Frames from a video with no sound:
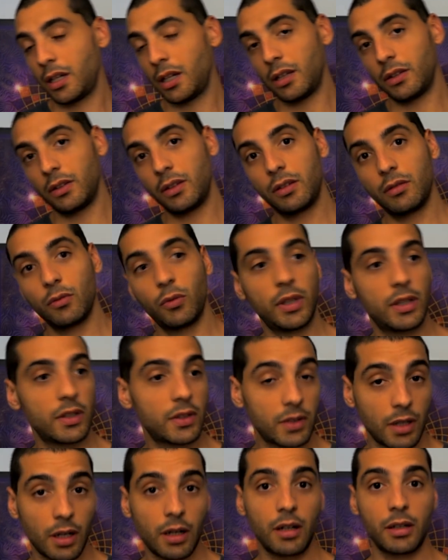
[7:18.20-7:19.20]
and with the
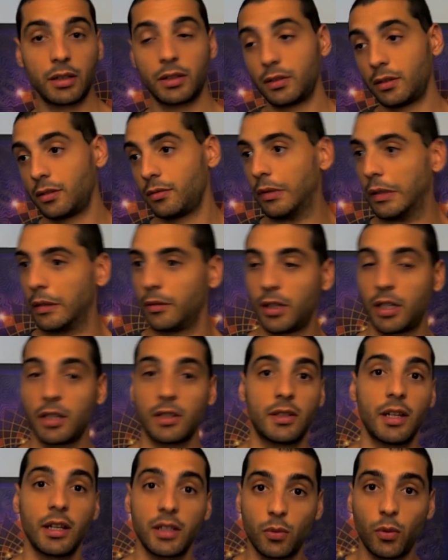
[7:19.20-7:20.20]
stars, because
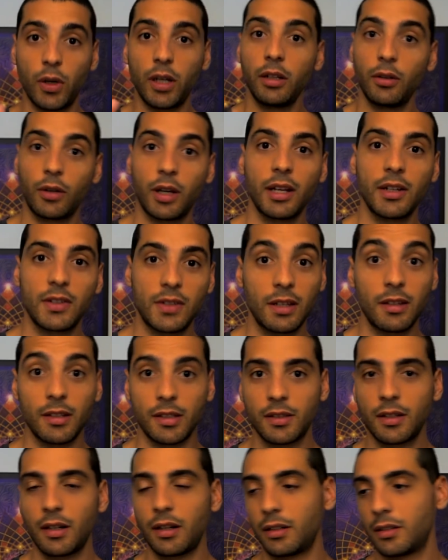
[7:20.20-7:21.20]
that's when you can see the
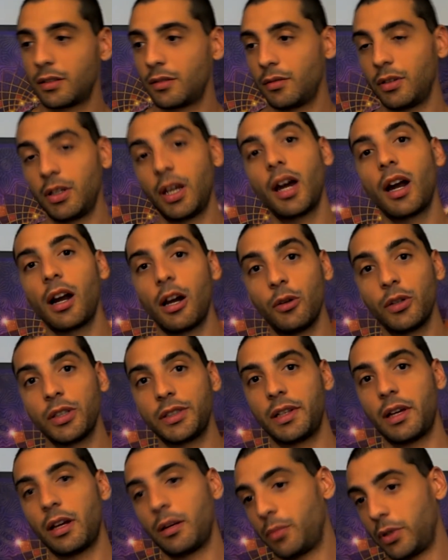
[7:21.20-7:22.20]
stars. They are always
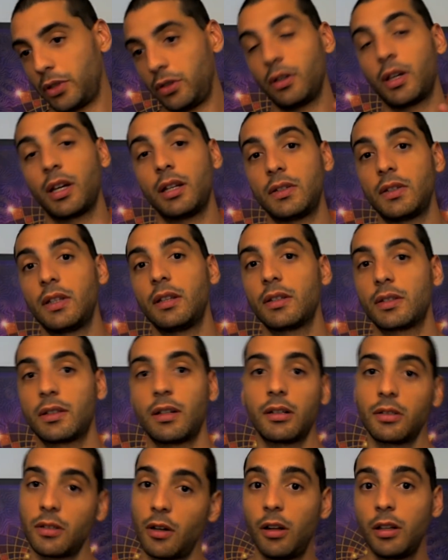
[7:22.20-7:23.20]
there, but you can see the
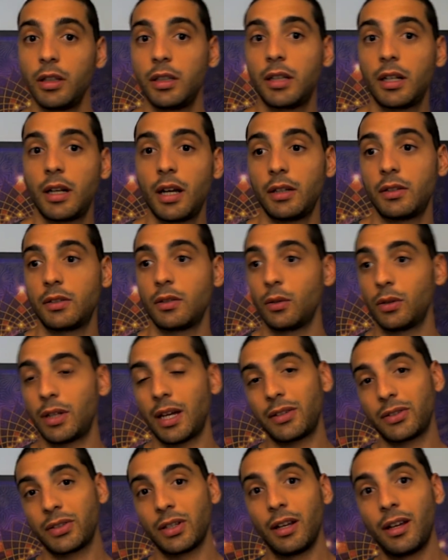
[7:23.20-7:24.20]
stars only in the night. So
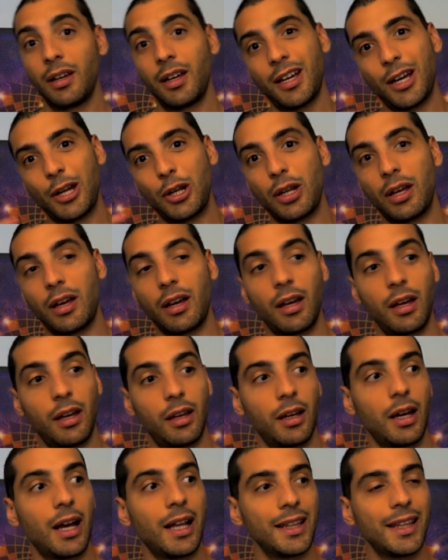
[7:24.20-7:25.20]
there's
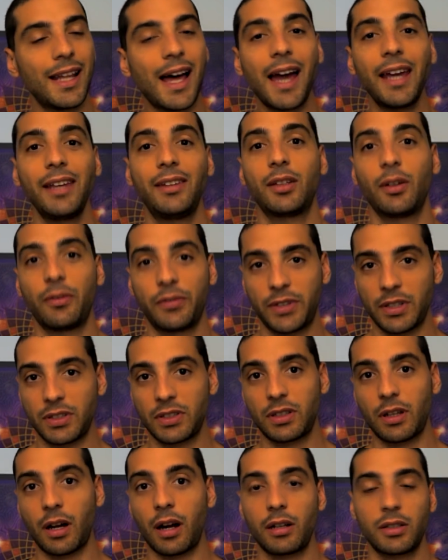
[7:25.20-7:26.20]
a light of the
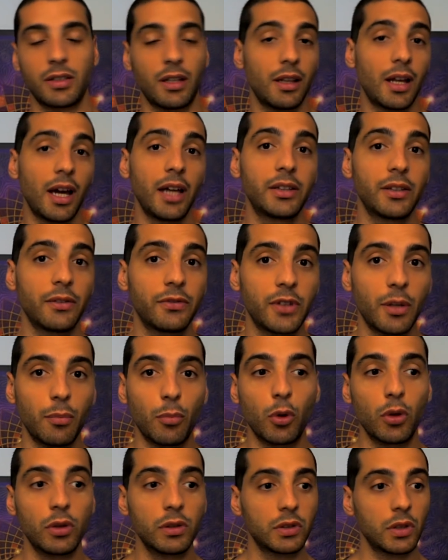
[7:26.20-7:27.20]
stars, a light of the
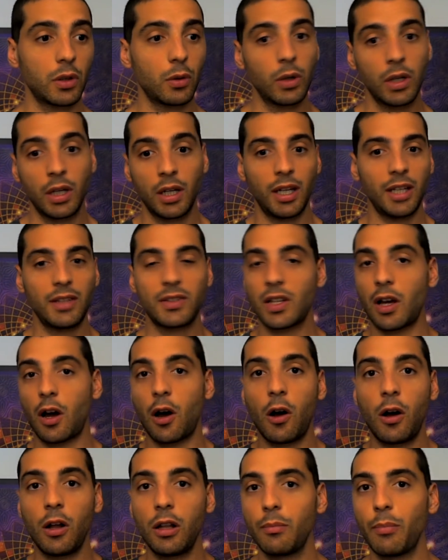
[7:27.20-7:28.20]
moon, so it's a
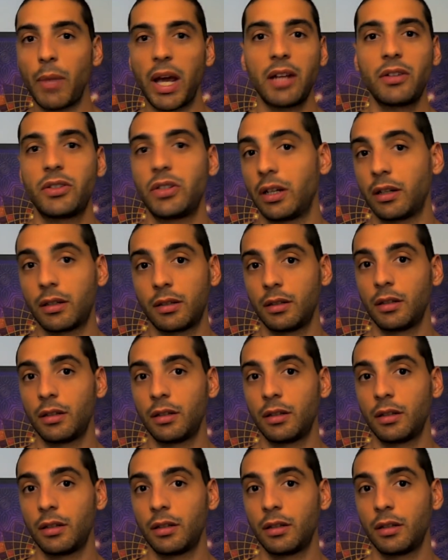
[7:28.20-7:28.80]
whole magic